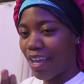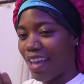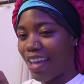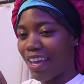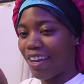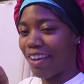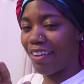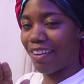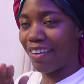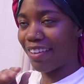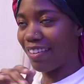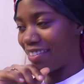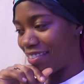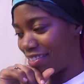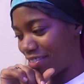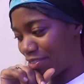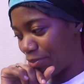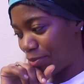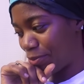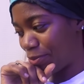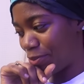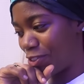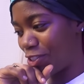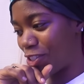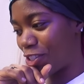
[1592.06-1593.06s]
At all.
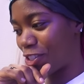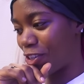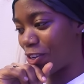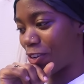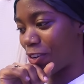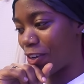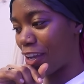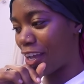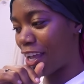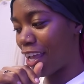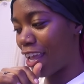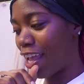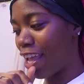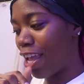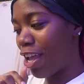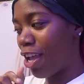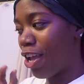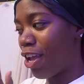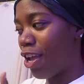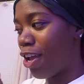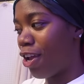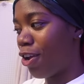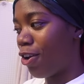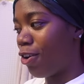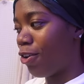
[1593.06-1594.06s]
So
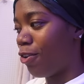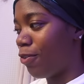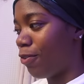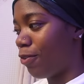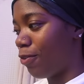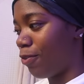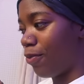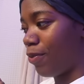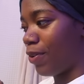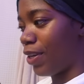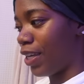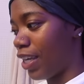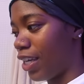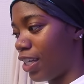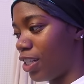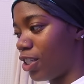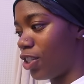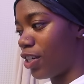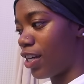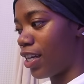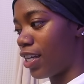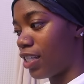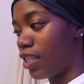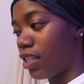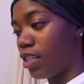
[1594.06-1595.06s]
get
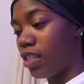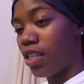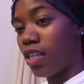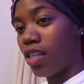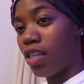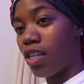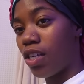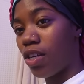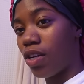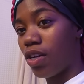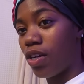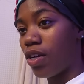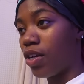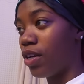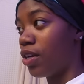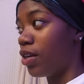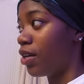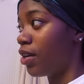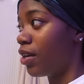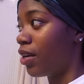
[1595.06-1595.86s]
dressed. Bye.